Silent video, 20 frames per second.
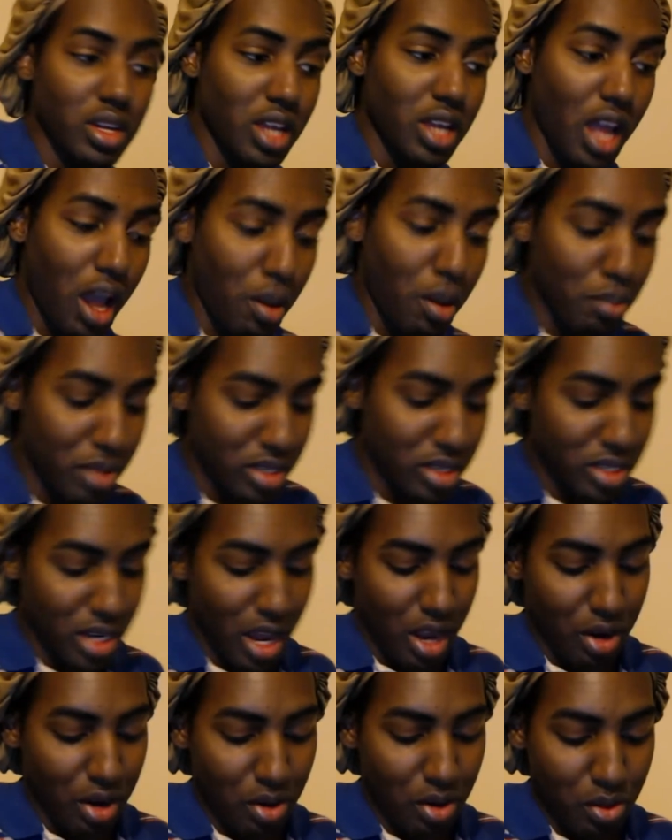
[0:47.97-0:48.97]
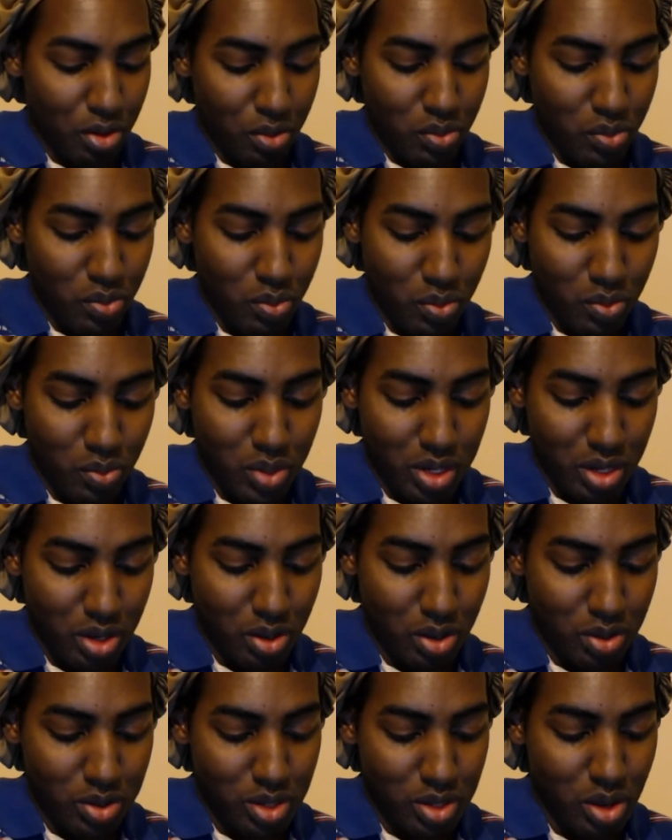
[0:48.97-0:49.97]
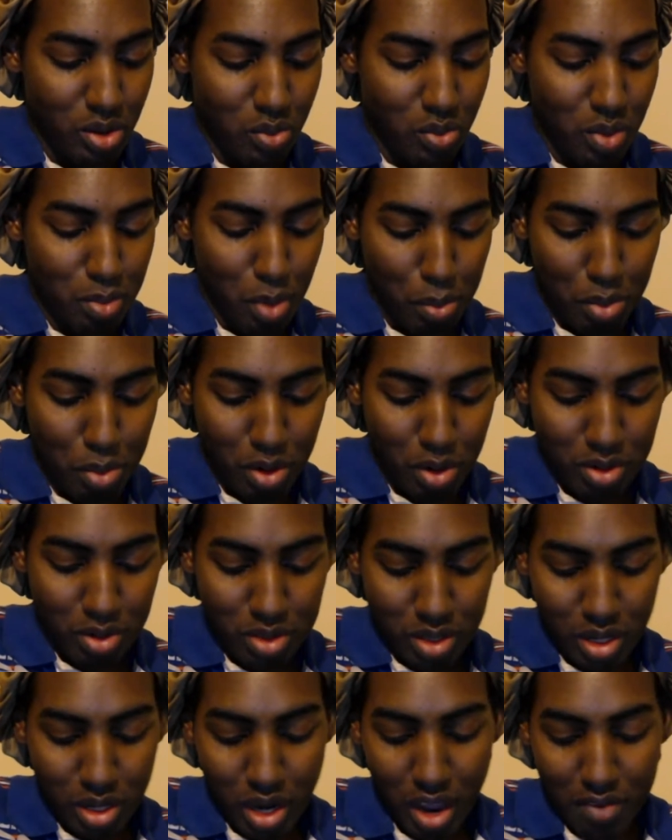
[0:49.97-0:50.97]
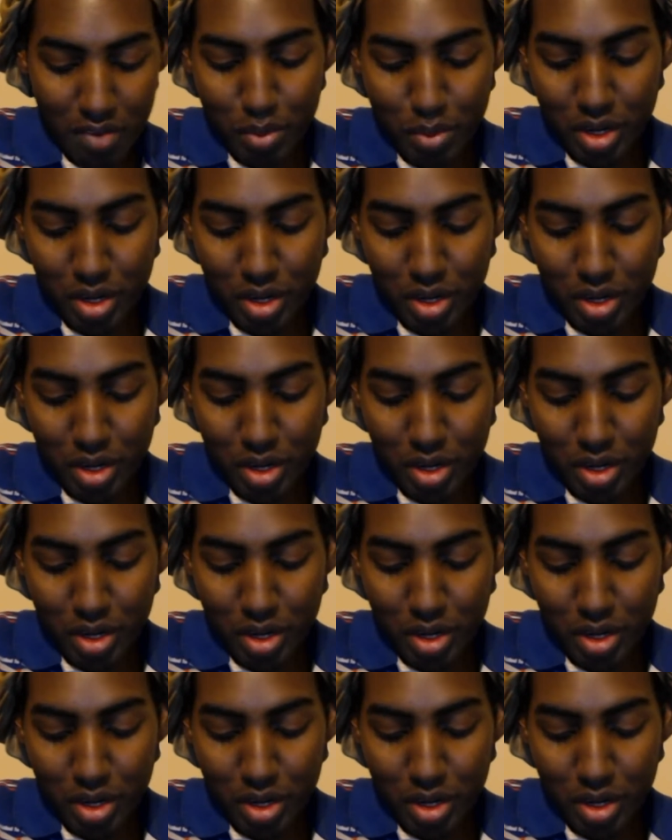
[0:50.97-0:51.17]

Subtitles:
y'all missing out on what goes on with my personal life.